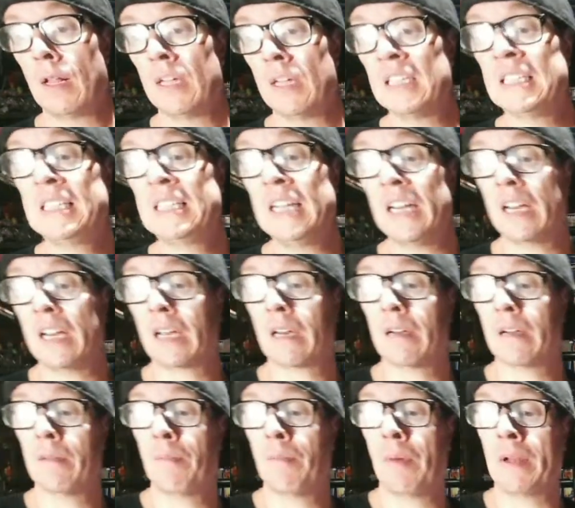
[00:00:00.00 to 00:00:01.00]
Deke,
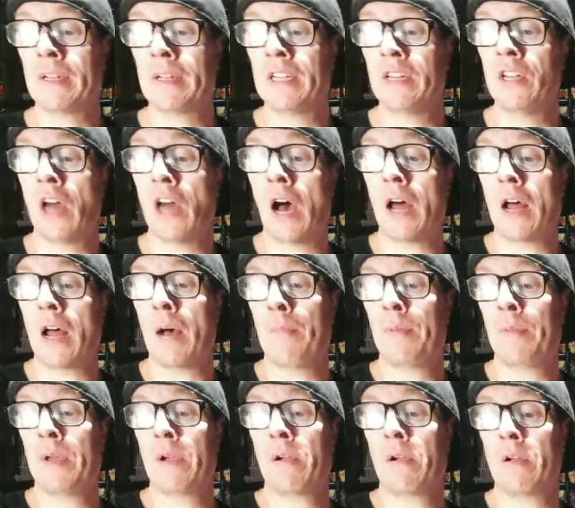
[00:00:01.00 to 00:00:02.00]
but did not
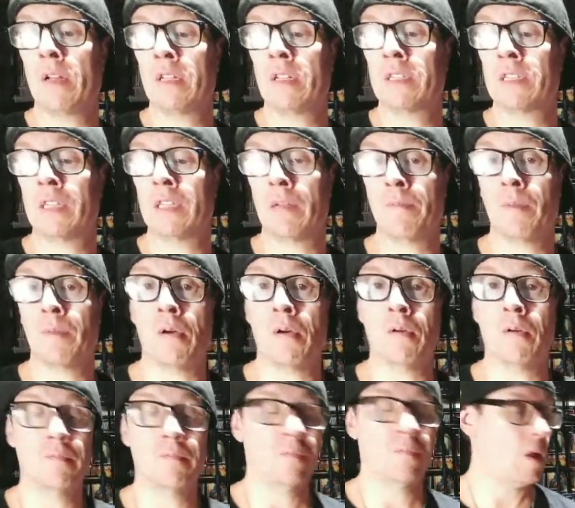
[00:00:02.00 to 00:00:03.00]
appear in Sunbow.
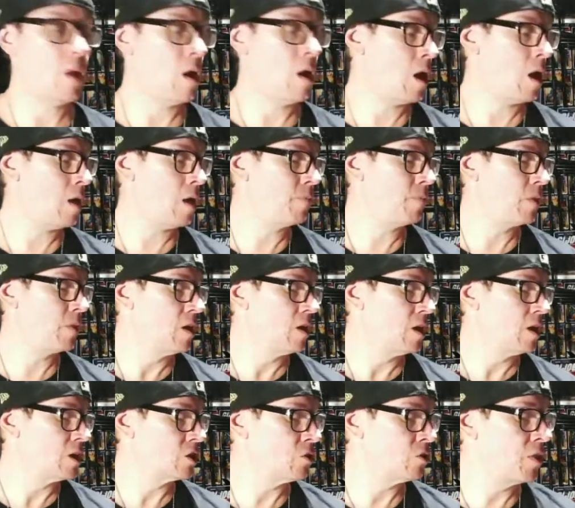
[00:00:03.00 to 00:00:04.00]

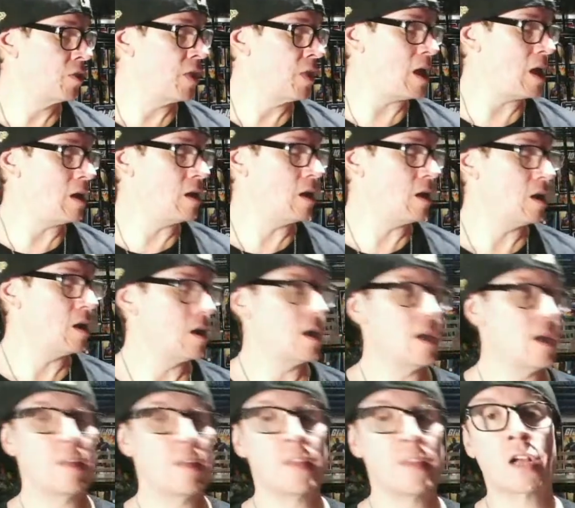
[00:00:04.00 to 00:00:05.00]
So then
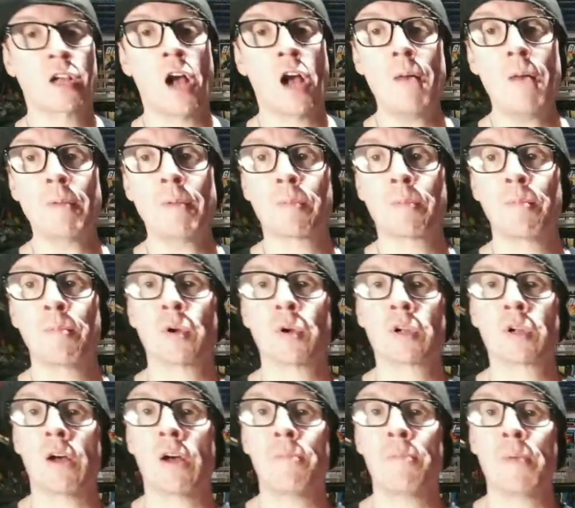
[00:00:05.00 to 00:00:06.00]
the comic book
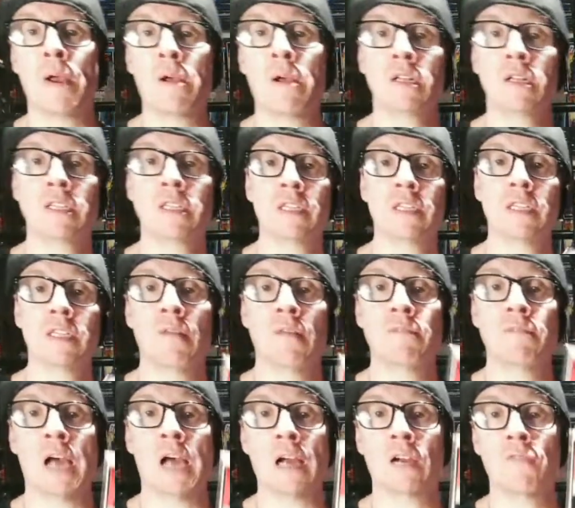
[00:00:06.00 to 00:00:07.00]
appearances of
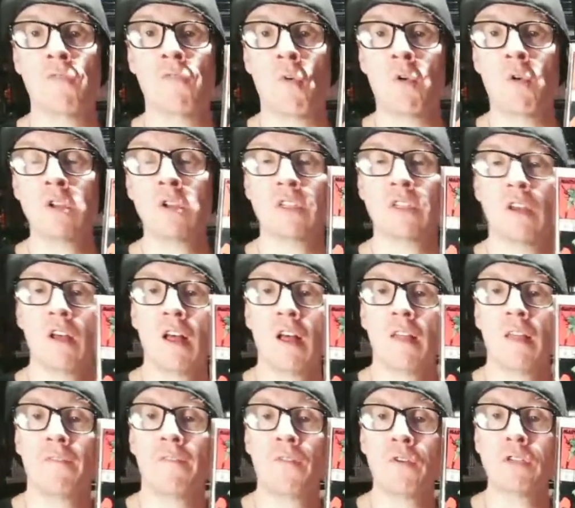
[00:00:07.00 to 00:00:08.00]
Tiger Force.
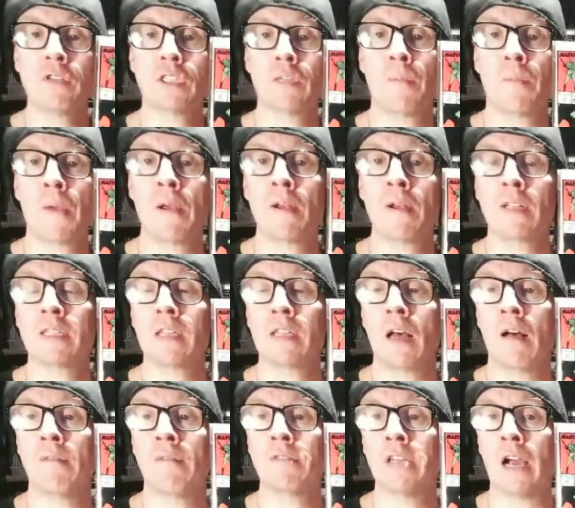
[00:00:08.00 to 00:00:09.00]
The first appearance
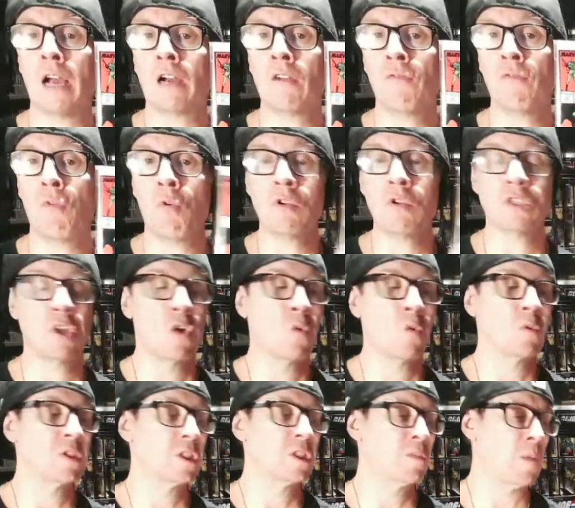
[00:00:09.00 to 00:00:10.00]
of Tiger Force
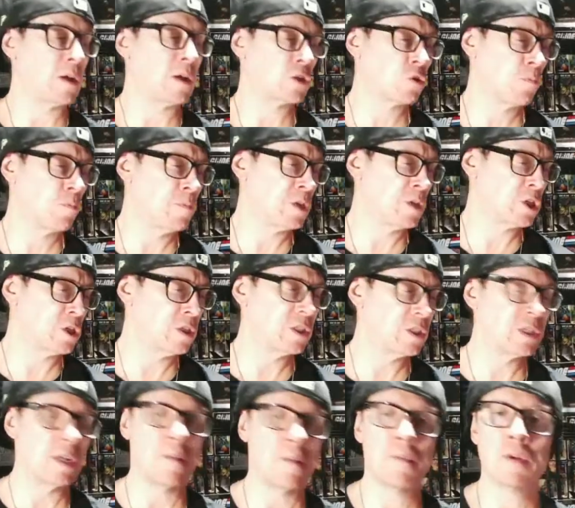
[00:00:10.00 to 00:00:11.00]
was Special
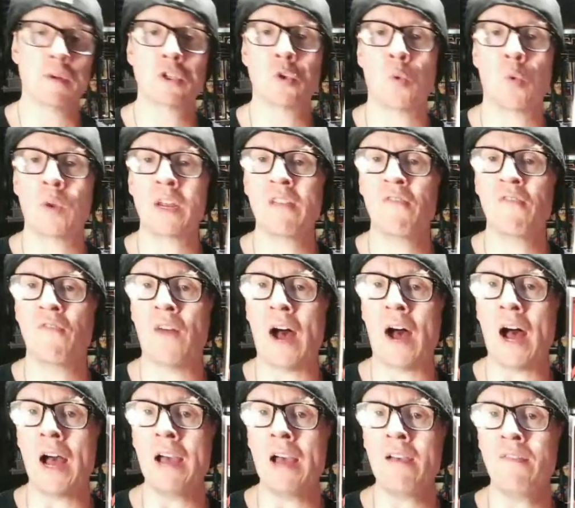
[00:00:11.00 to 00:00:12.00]
Missions number
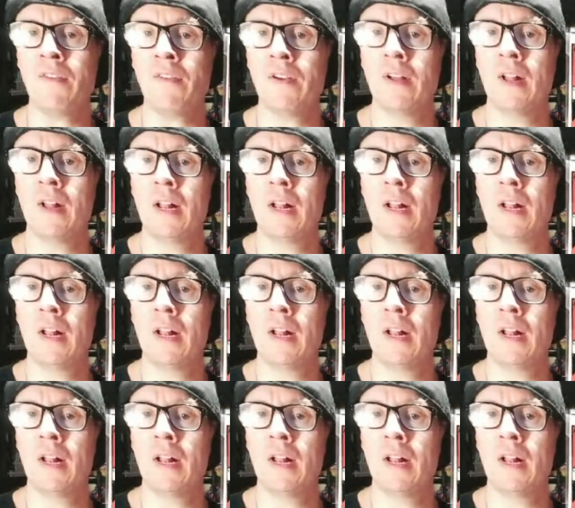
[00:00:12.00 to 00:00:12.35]
25.